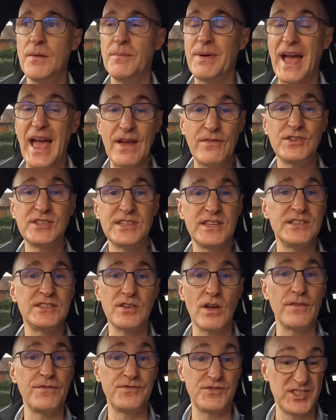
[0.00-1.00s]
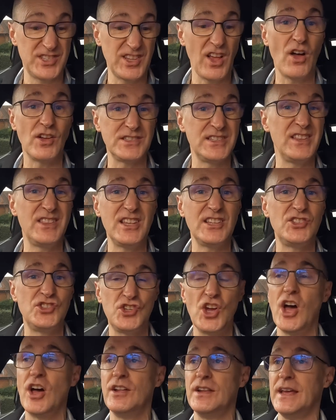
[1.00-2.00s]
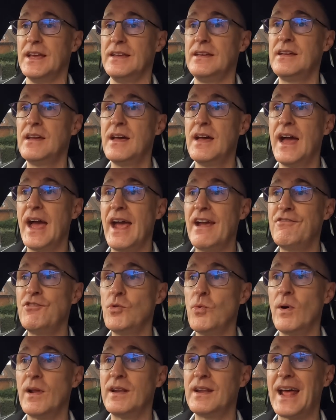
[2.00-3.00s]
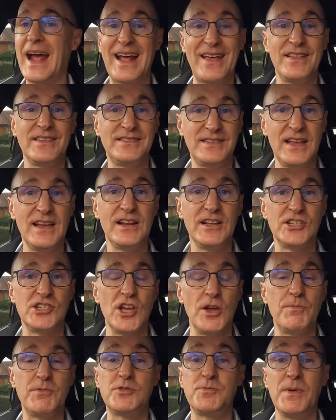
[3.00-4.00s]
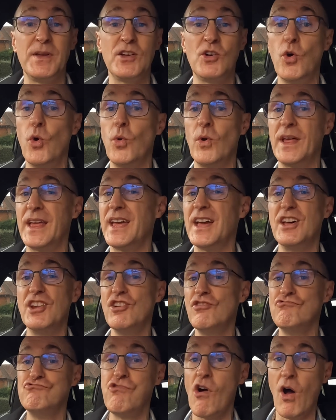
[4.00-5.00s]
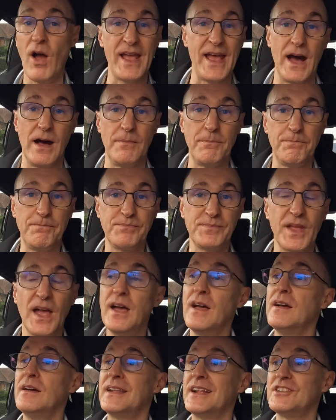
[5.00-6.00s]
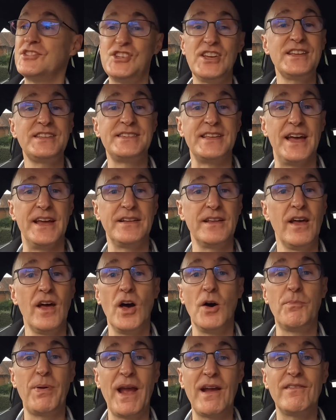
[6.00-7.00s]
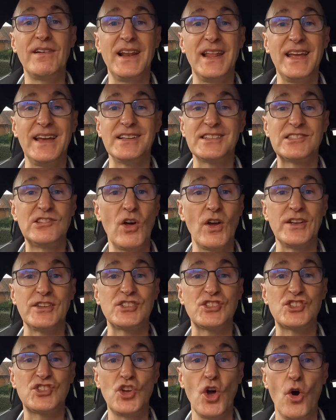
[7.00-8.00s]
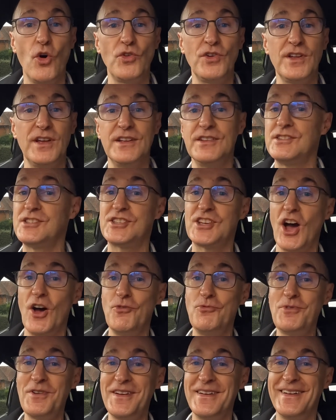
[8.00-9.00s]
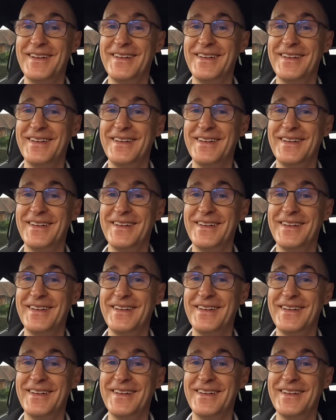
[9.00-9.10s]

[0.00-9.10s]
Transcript: But ever since I've started this journey, everyone at the dealership has been calling it an Ariya. Now, she said, apparently it's like scone and scone.